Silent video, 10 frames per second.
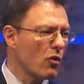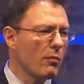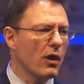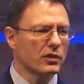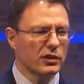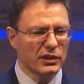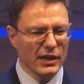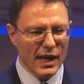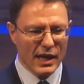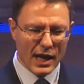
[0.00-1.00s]
robots, this
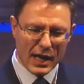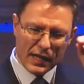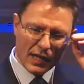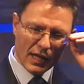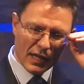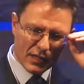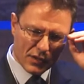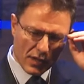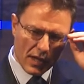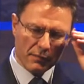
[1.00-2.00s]
AI,
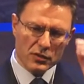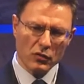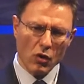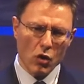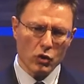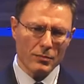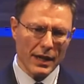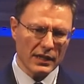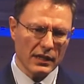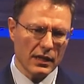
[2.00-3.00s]
these uh, sort of
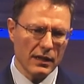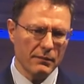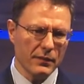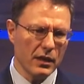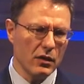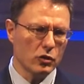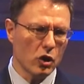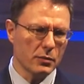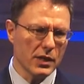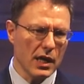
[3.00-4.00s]
automatic um, uh,
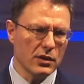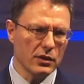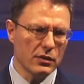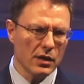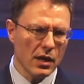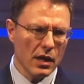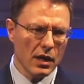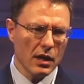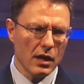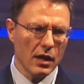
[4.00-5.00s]
autonomous agents
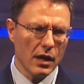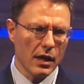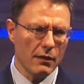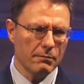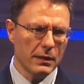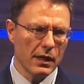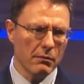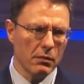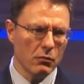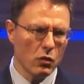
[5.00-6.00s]
uh, have
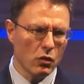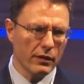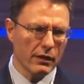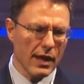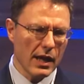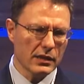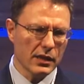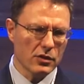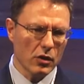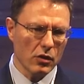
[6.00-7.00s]
become more of a reality.
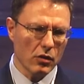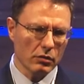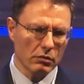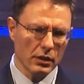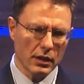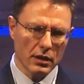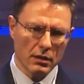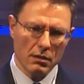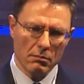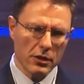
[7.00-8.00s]
It's no
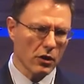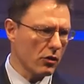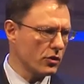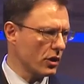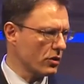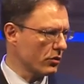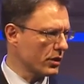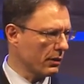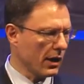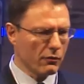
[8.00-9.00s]
longer mythology, it's not
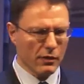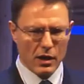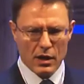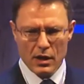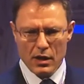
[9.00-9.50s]
some kind of a,